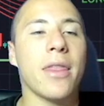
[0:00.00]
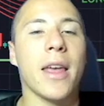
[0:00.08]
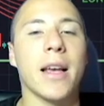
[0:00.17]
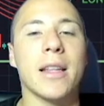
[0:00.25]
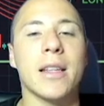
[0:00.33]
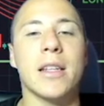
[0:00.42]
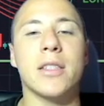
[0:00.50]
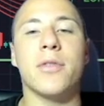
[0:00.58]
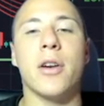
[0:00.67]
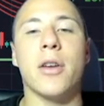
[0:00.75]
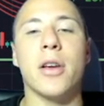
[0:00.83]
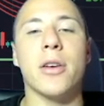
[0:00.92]
think it is
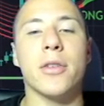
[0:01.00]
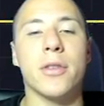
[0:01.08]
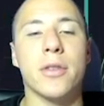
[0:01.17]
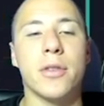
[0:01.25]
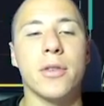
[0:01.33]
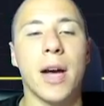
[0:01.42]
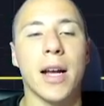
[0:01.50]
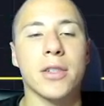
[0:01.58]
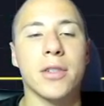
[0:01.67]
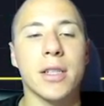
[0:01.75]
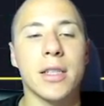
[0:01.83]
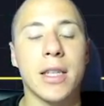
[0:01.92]
very good to
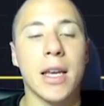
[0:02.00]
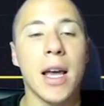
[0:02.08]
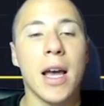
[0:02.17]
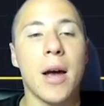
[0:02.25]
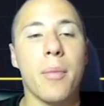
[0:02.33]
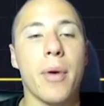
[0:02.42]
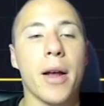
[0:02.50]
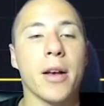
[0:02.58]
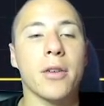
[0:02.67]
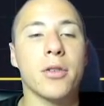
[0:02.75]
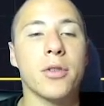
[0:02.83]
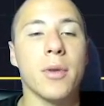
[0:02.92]
actually see a
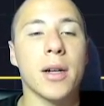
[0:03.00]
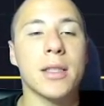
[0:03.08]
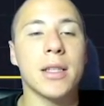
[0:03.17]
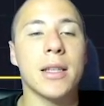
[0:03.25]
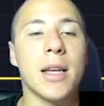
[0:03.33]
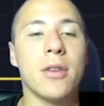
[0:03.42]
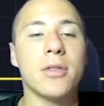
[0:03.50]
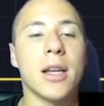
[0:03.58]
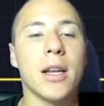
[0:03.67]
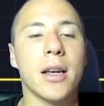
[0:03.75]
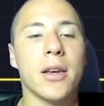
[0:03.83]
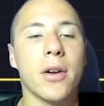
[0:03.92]
breakout towards the
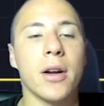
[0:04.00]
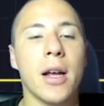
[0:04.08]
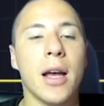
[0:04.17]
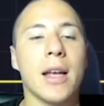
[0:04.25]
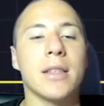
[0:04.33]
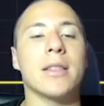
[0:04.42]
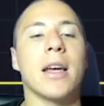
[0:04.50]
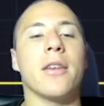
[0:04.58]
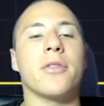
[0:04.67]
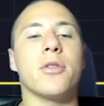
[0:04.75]
downside occur instead of